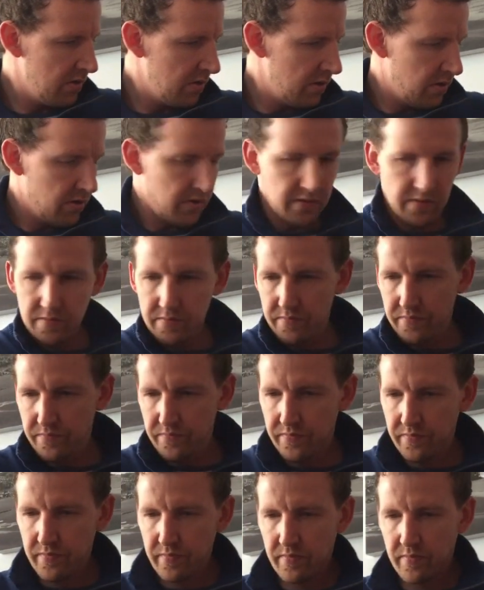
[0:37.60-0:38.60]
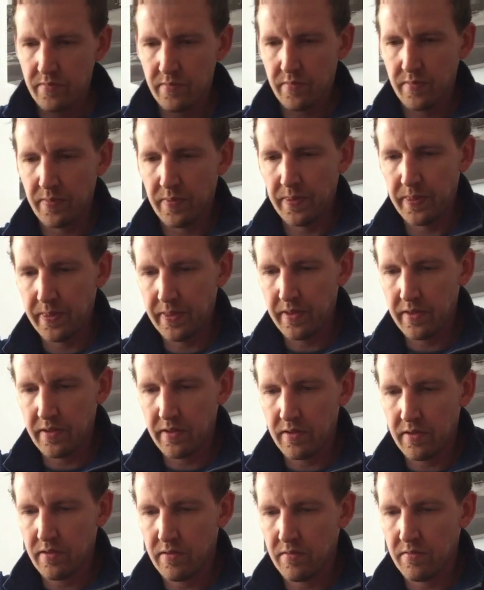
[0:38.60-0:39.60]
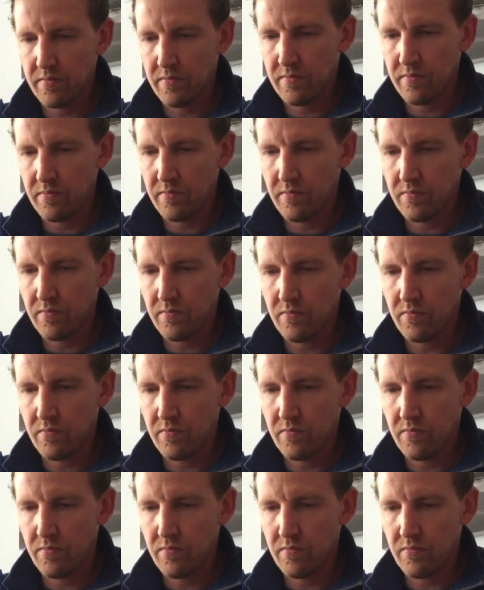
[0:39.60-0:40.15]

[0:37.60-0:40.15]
No one is speaking in this clip.